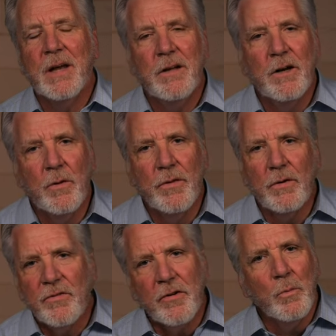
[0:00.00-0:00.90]
you know,
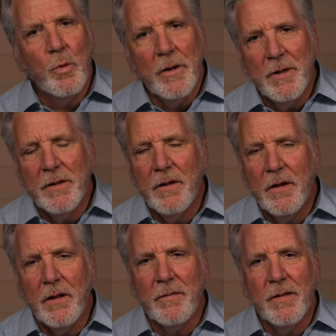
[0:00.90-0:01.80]
there are some women
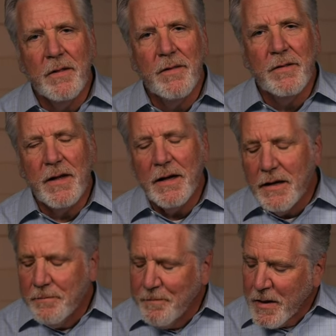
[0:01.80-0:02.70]

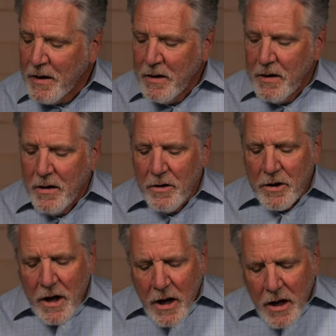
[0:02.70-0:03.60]
that they're
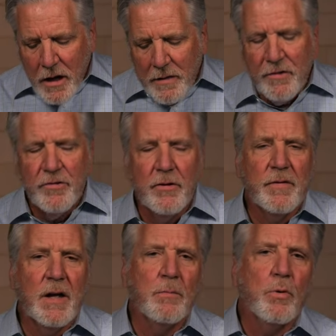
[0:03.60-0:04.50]
young, they
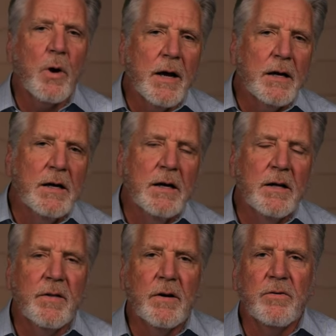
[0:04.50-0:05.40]
shouldn't have gotten
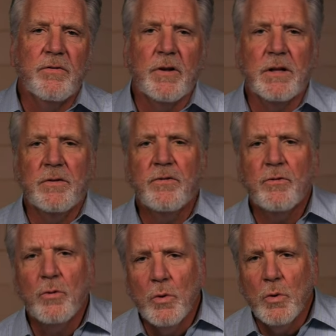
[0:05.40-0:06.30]
pregnant, they're still in
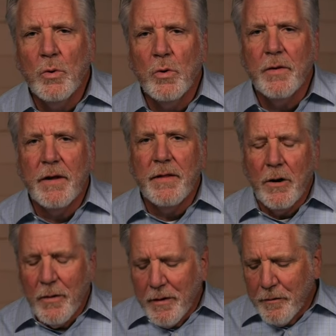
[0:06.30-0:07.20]
school, they
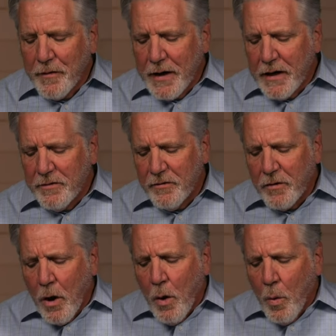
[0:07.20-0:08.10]
don't have the finances.
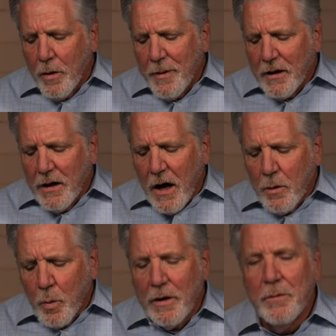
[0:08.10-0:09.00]
What about an
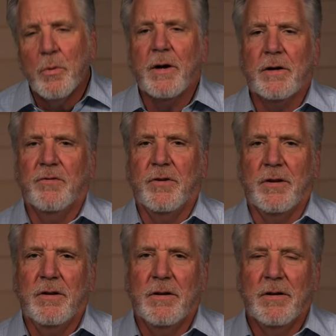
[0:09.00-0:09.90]
unwanted pregnancy?